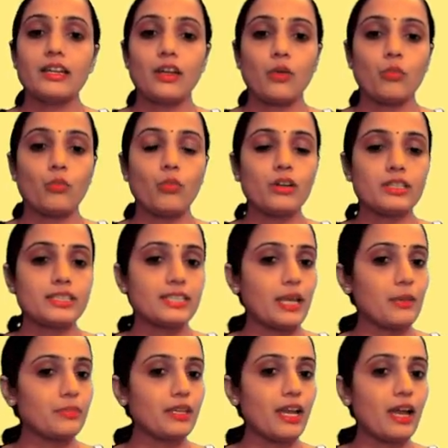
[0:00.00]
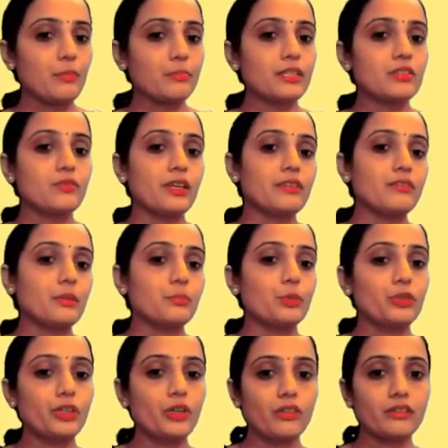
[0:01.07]
Now what same thing happens when we
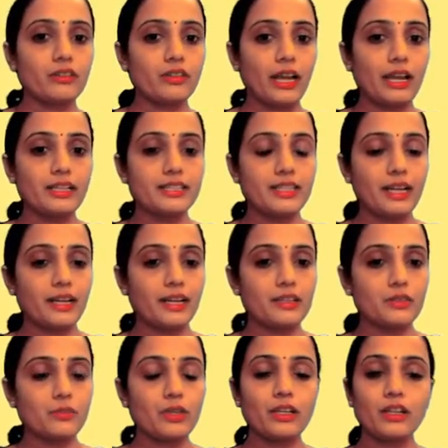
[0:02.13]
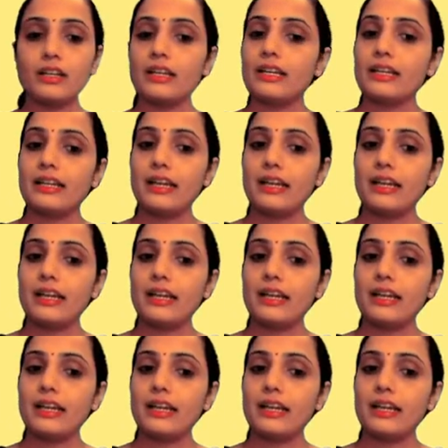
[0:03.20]
put it on the right side as well?